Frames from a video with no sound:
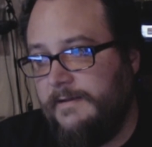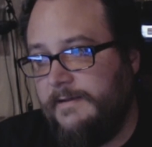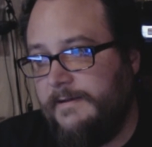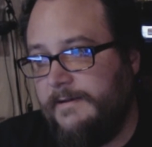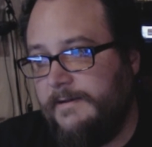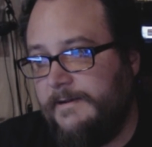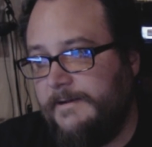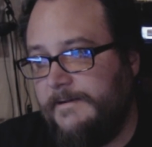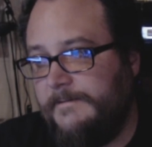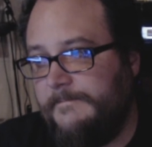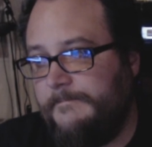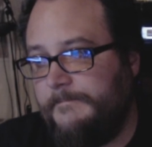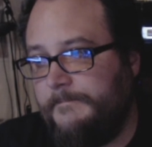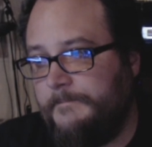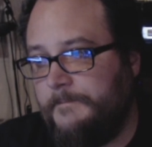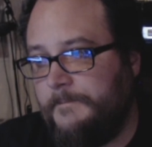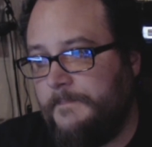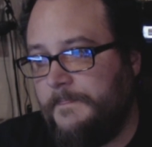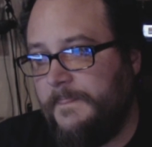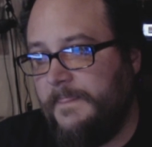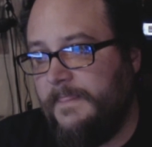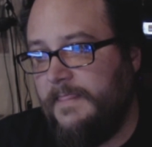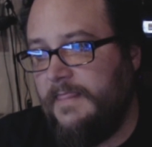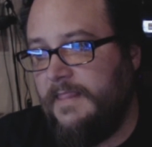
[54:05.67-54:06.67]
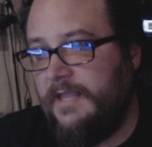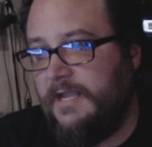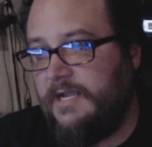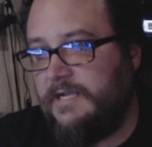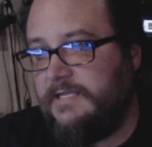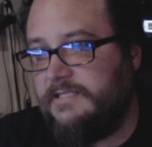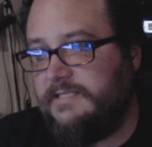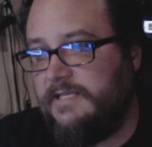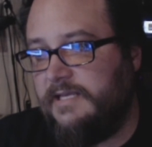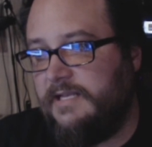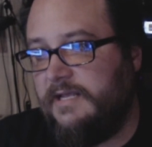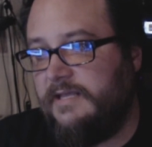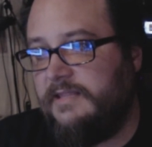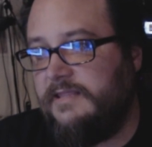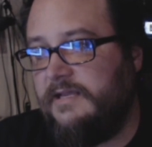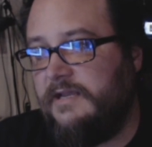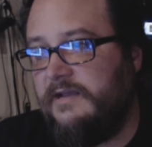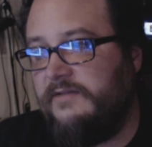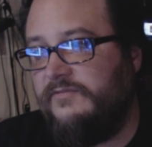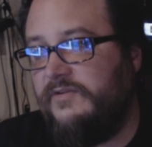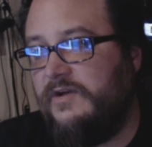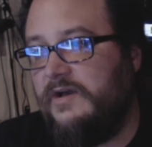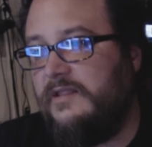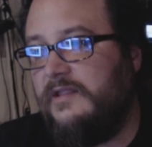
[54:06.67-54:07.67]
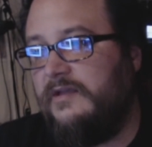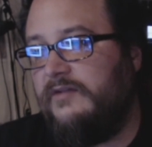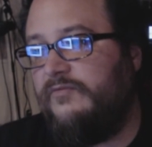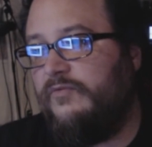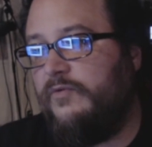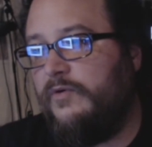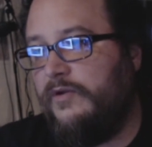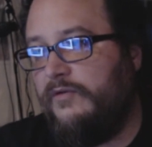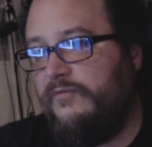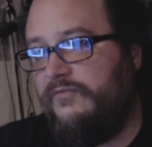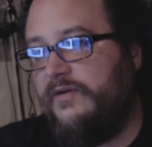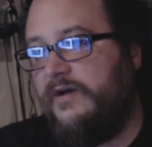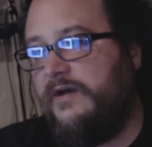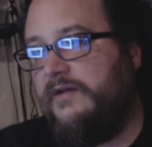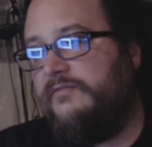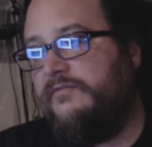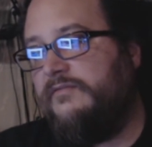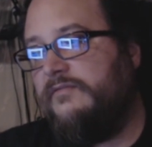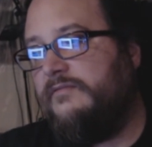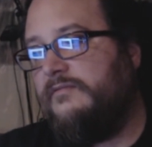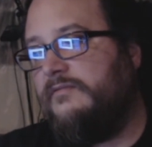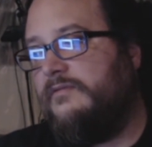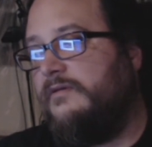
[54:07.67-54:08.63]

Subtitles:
Like I said, I think I've got like 45.